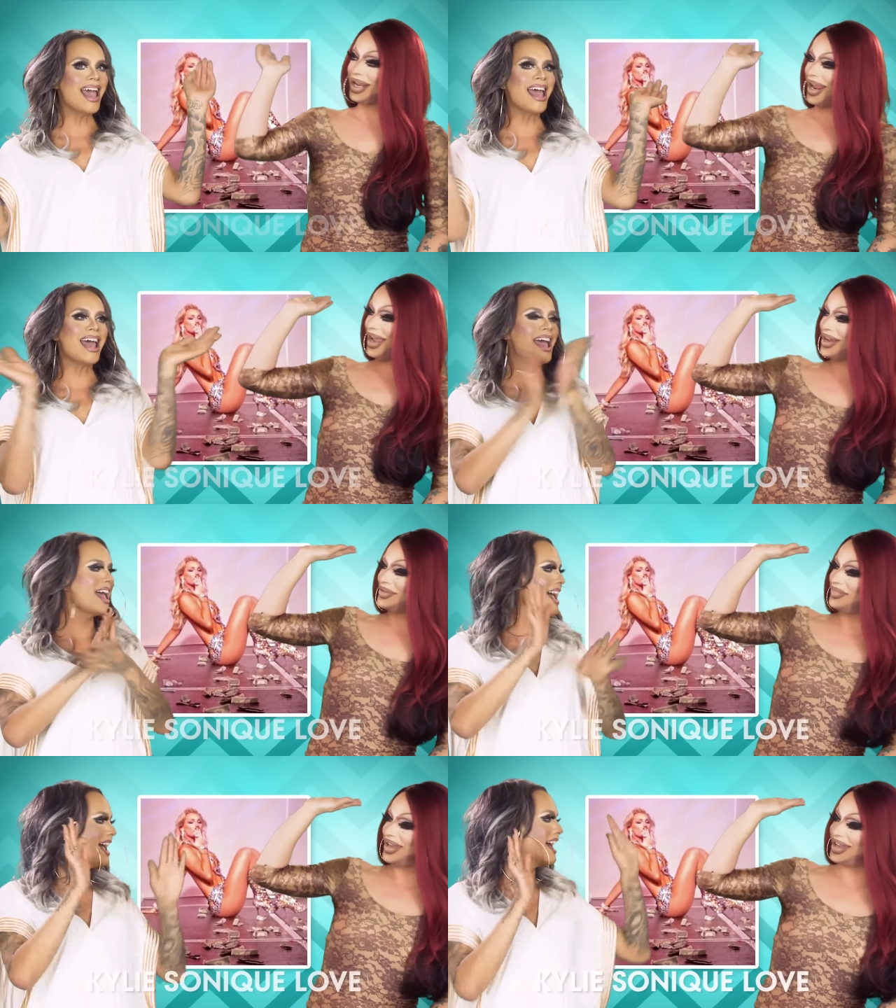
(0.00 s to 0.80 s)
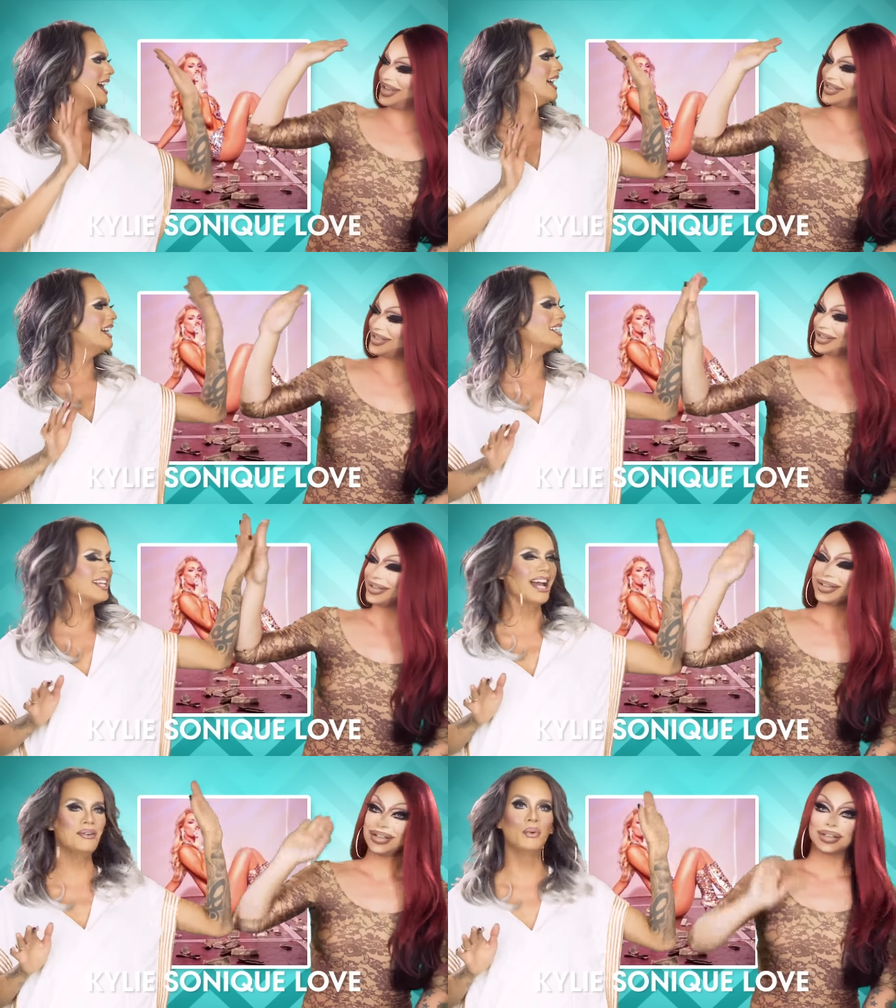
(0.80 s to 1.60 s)
Speaker 1: Damn, bitch!
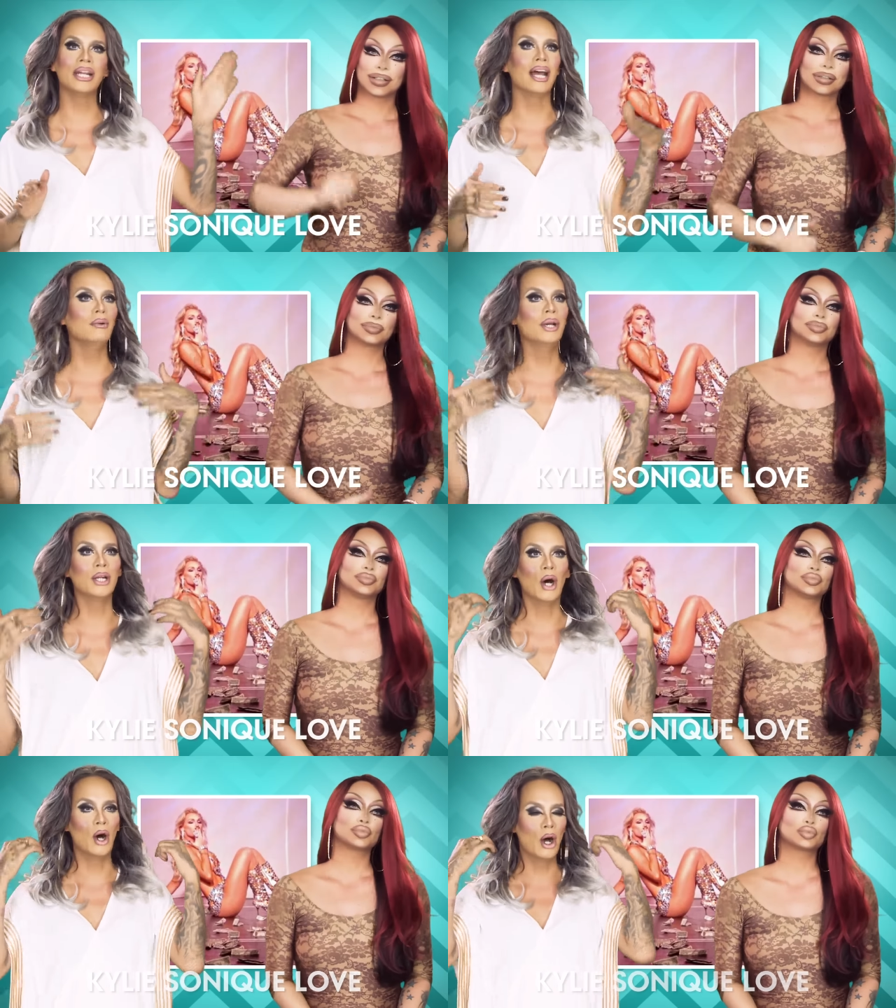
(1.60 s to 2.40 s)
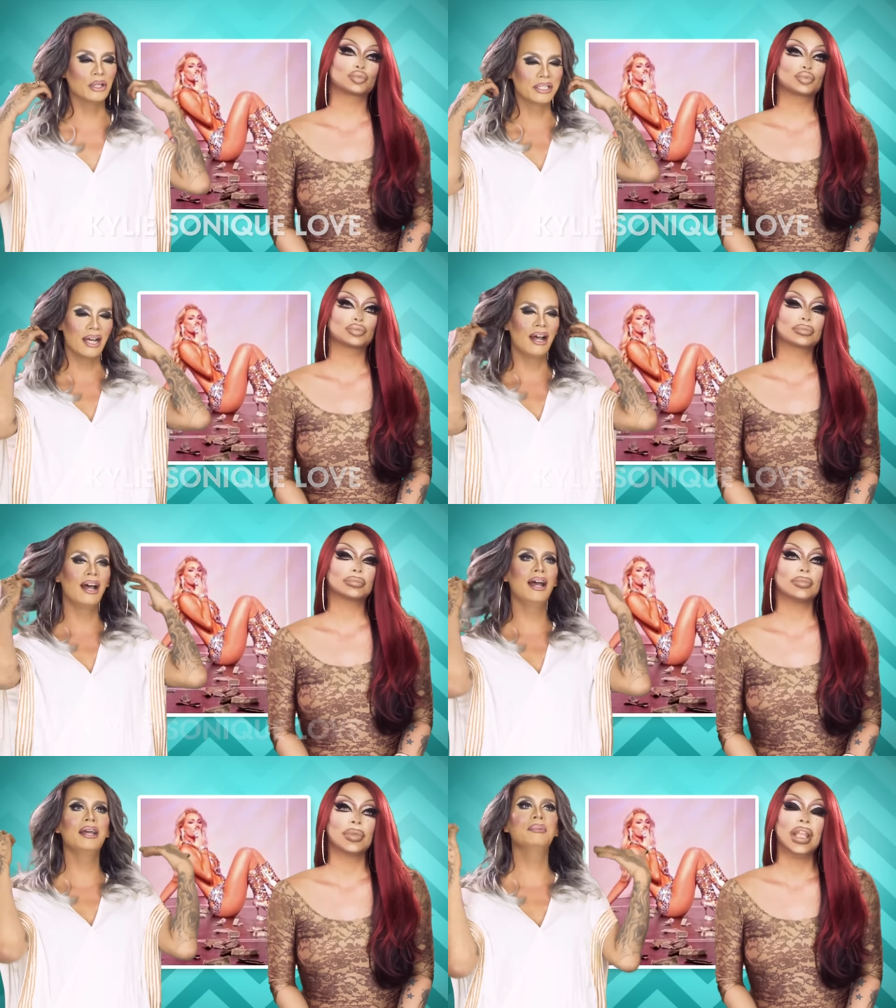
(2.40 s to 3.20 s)
I win, I win all the
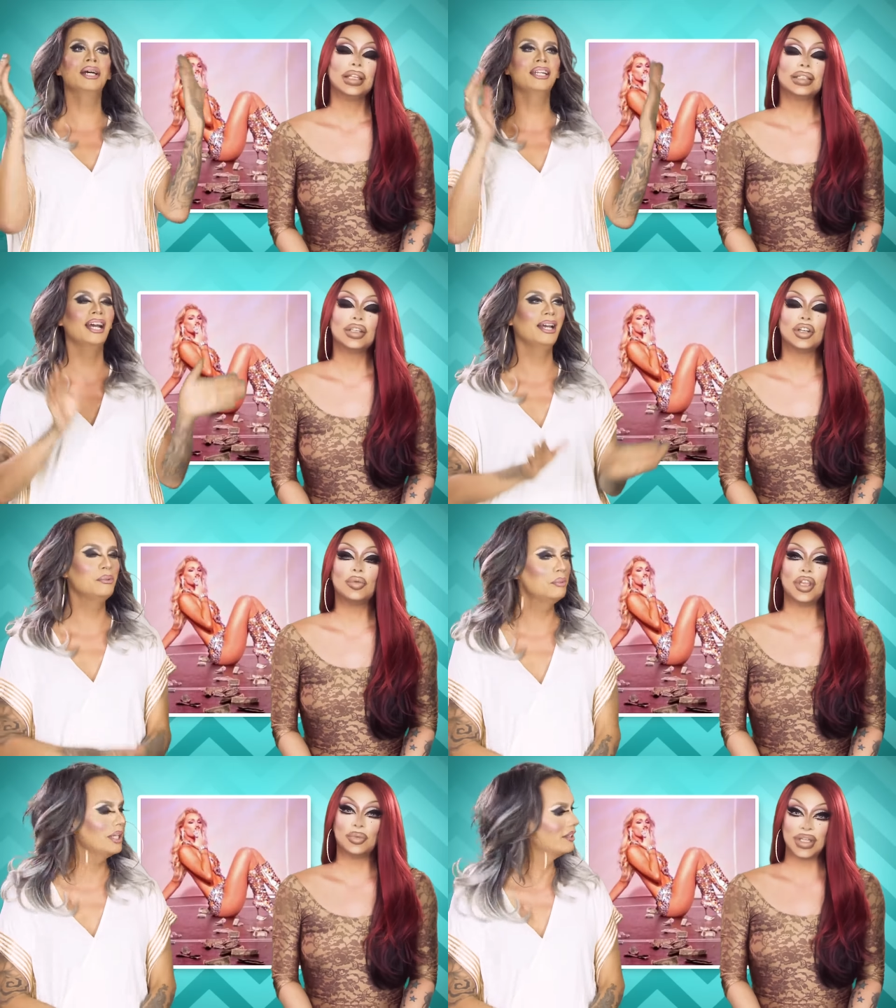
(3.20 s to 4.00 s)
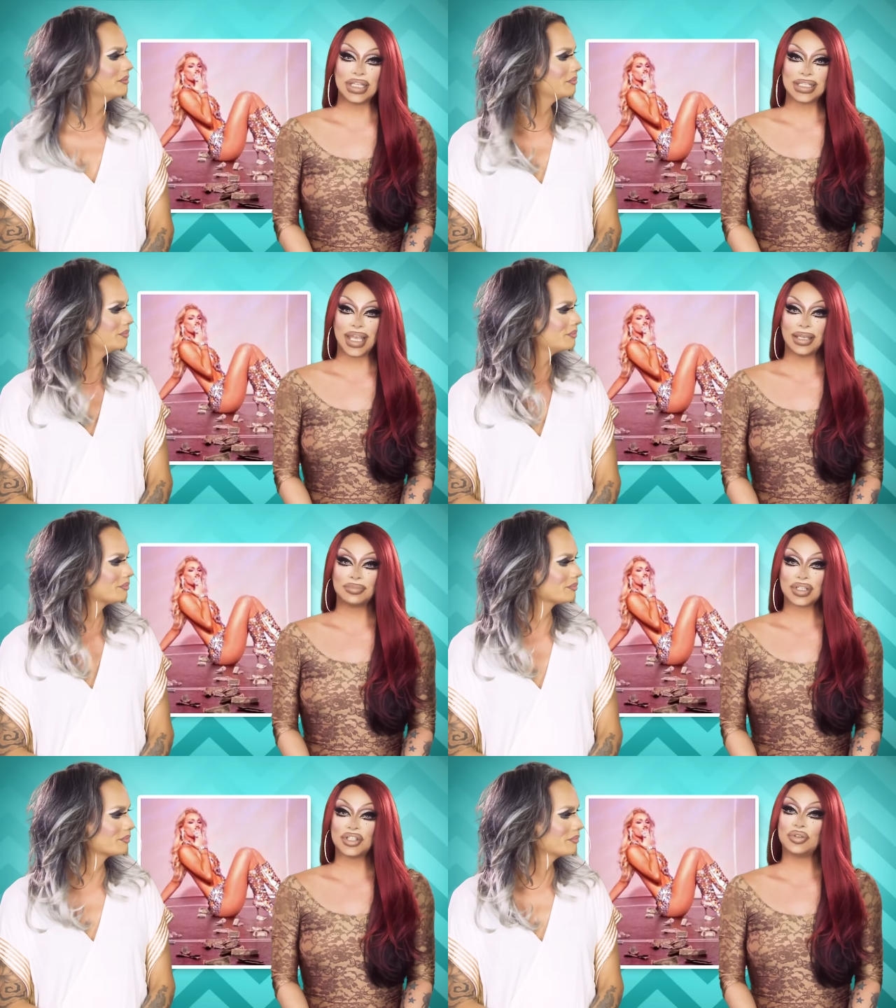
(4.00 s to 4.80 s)
time, honey. So you know why you win
Speaker 2: these
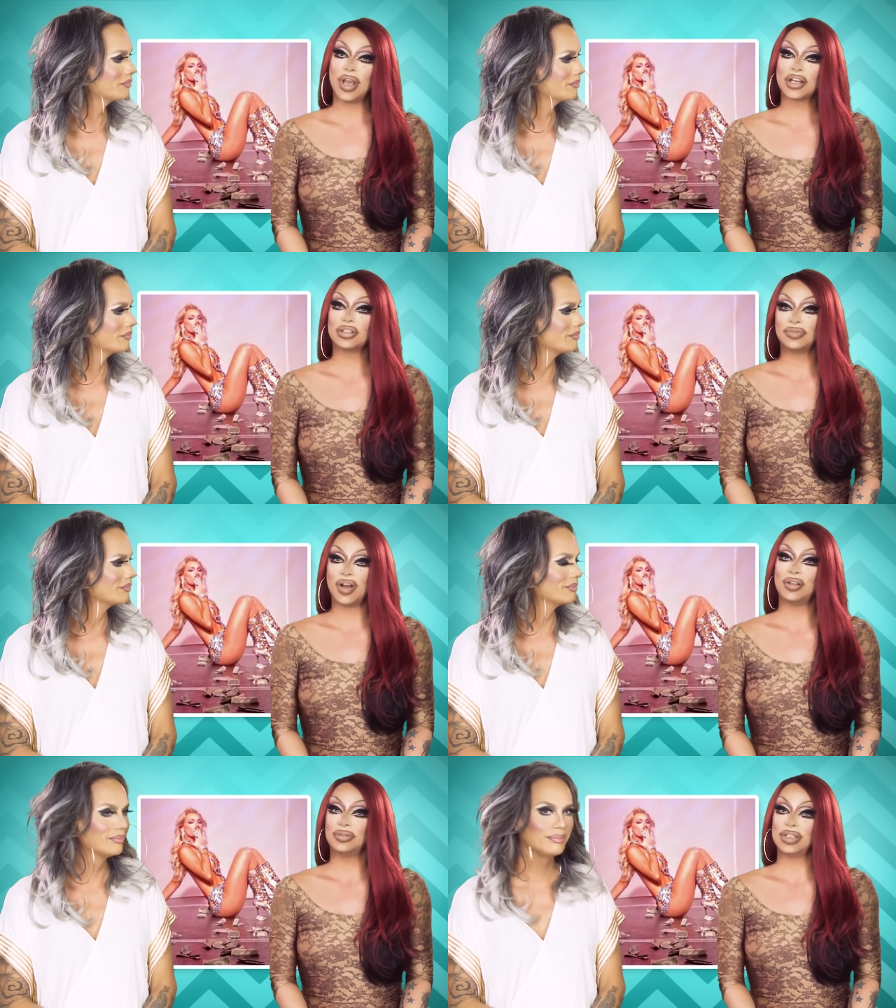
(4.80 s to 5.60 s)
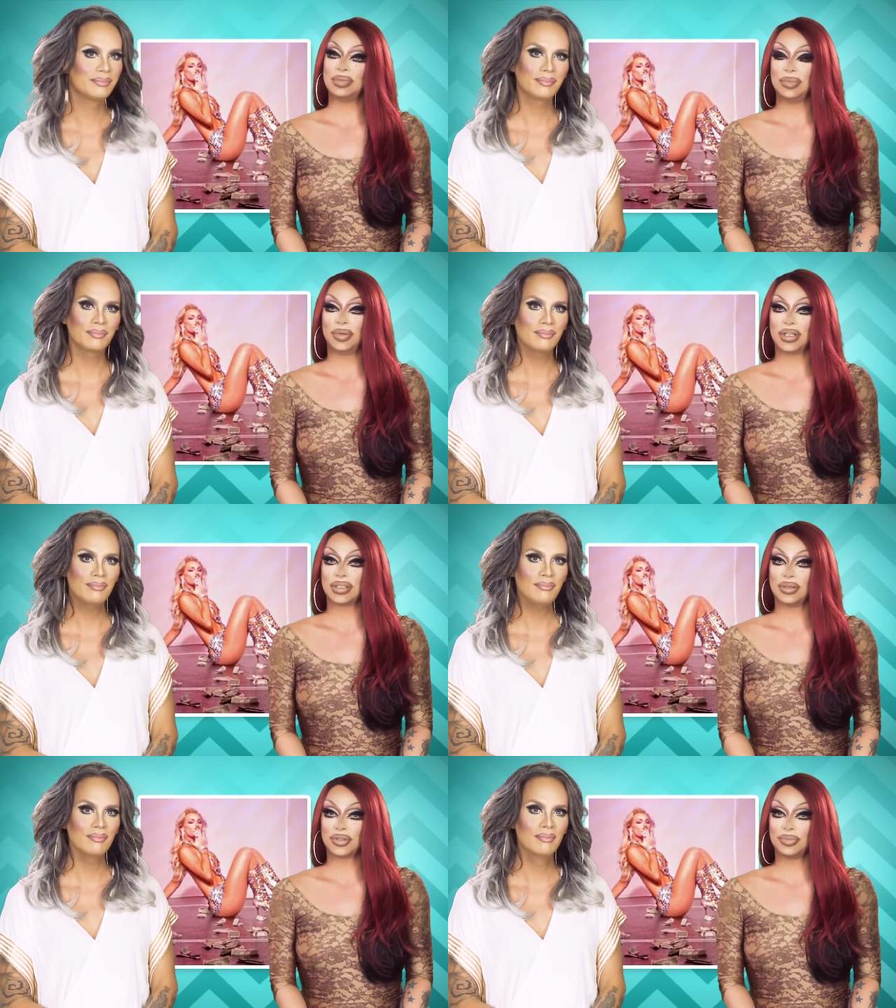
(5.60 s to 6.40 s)
games? Because you actually follow these people on
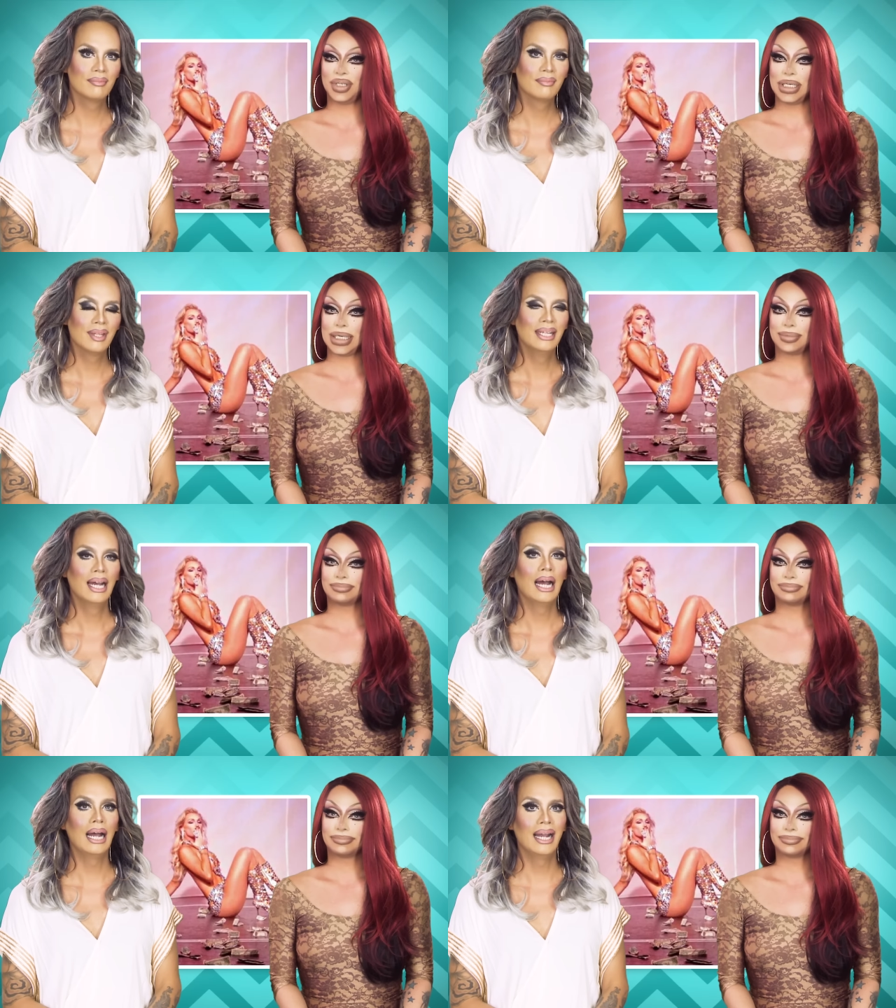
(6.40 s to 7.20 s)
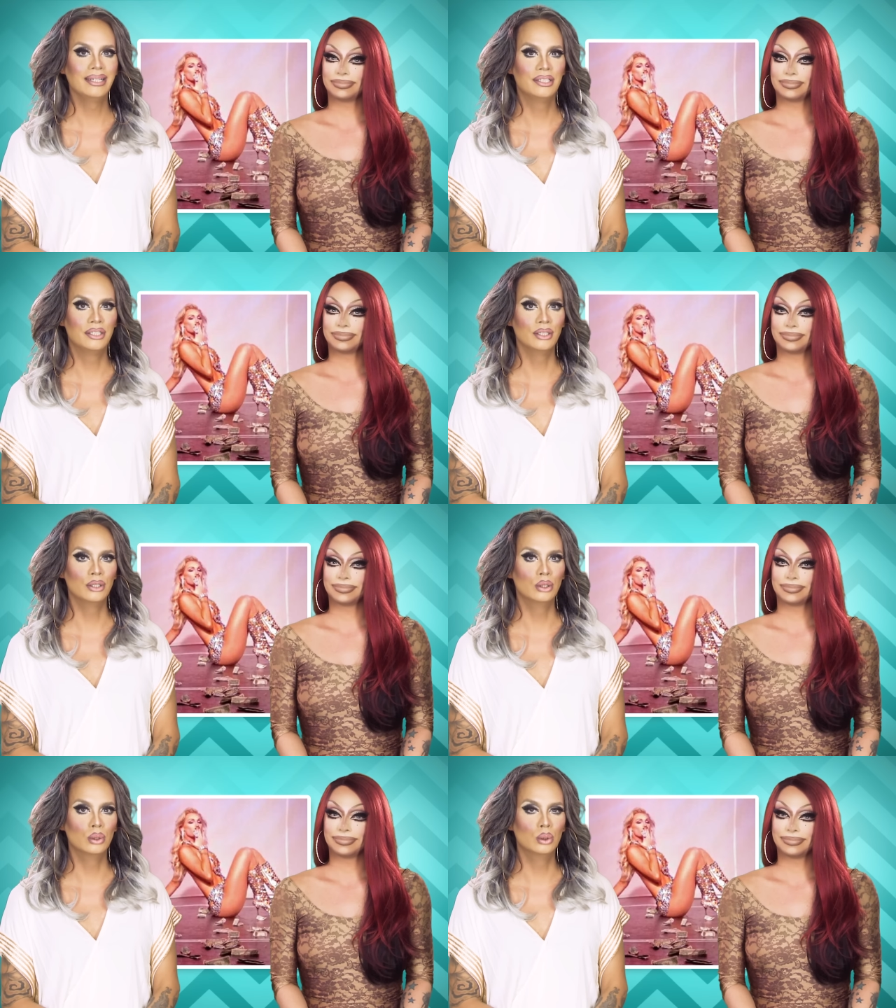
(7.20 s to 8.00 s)
social media.
Speaker 1: I
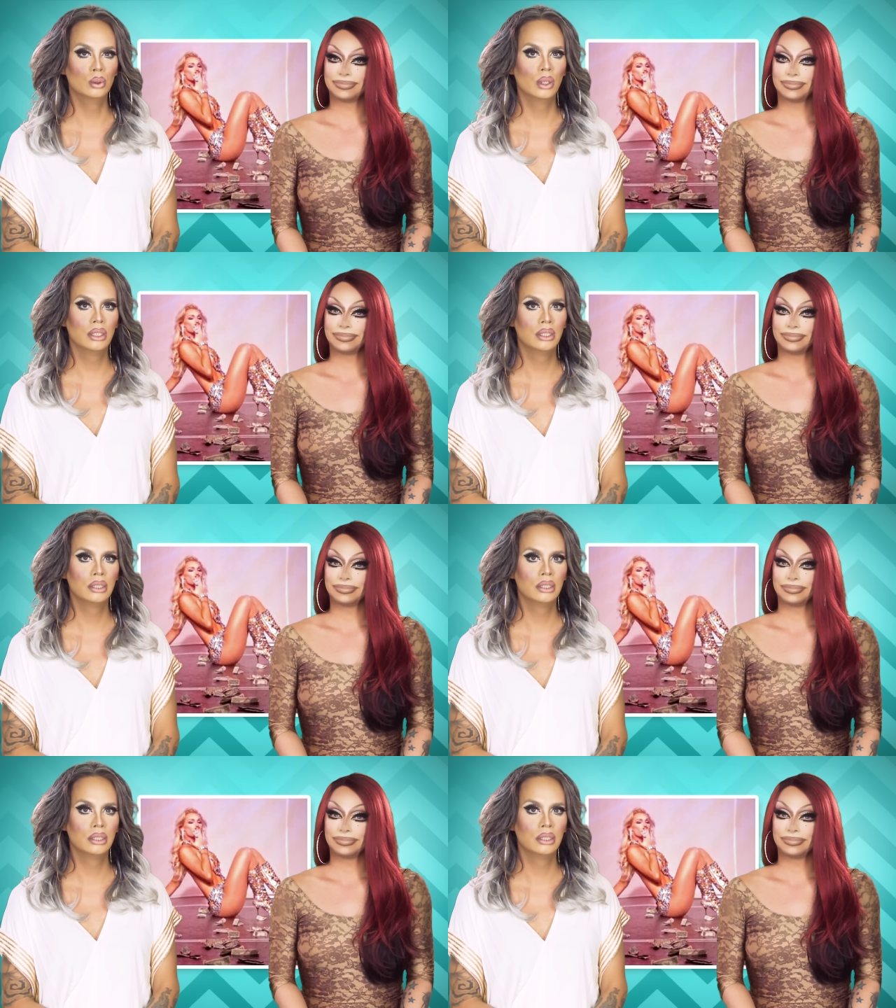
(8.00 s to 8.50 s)
do.